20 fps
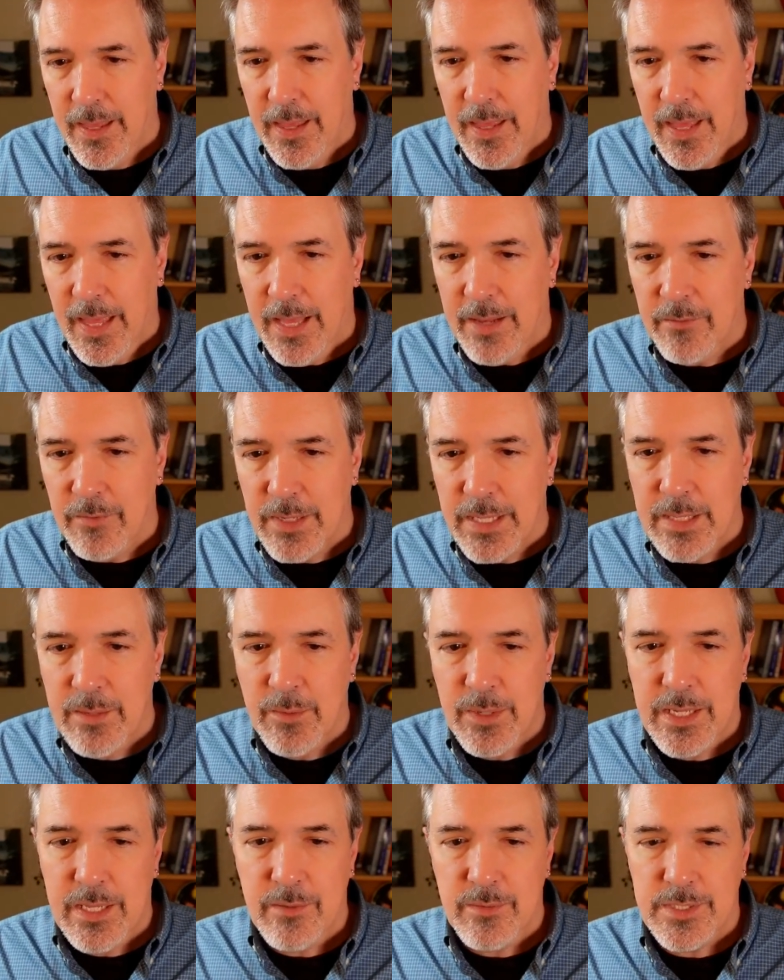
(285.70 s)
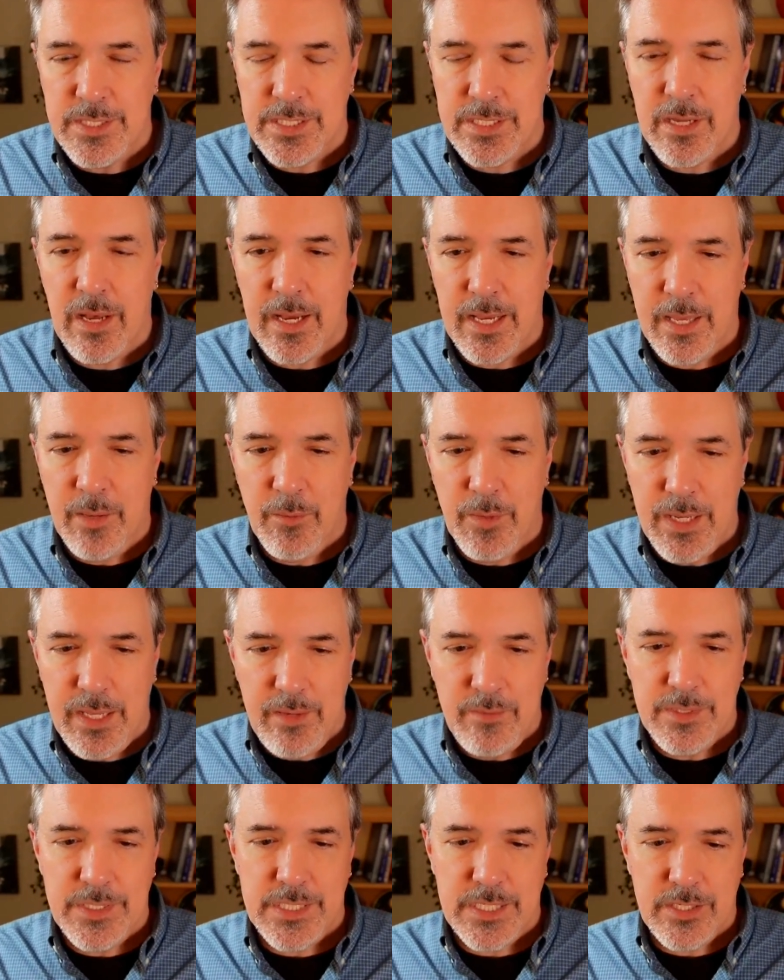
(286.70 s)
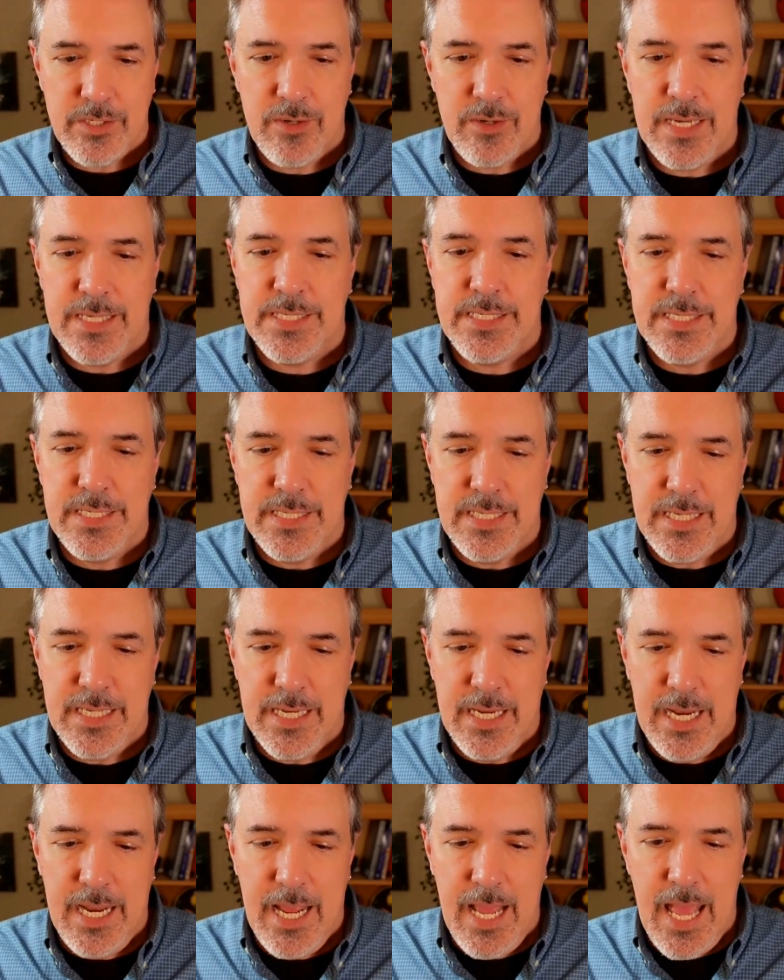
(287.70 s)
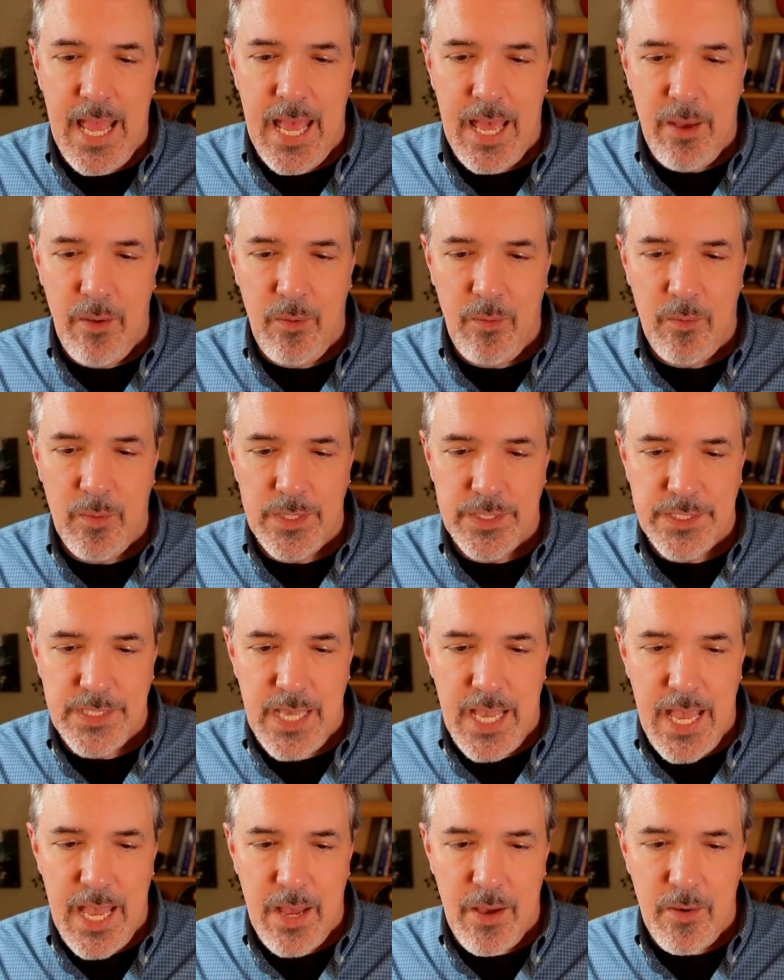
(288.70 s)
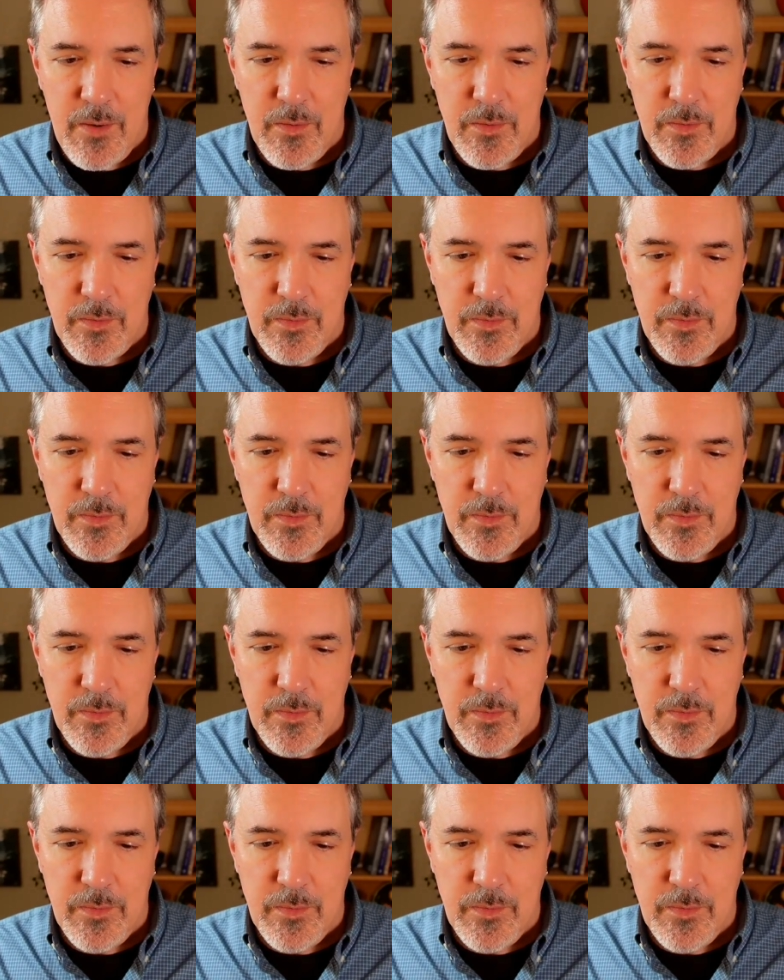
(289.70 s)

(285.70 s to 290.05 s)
And really what he was interested in was how